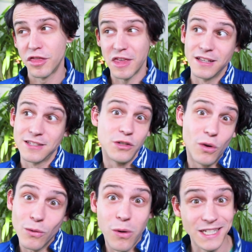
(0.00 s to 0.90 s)
things are
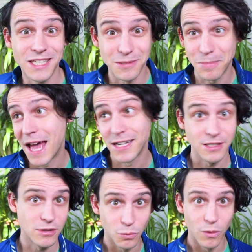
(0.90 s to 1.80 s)
not quite as bad
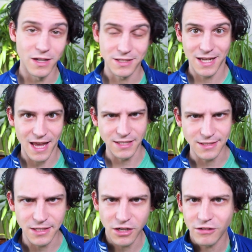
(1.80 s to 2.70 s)
as the worst case
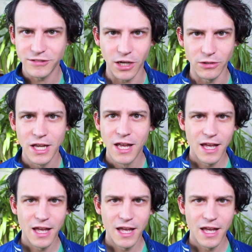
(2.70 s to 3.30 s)
scenario.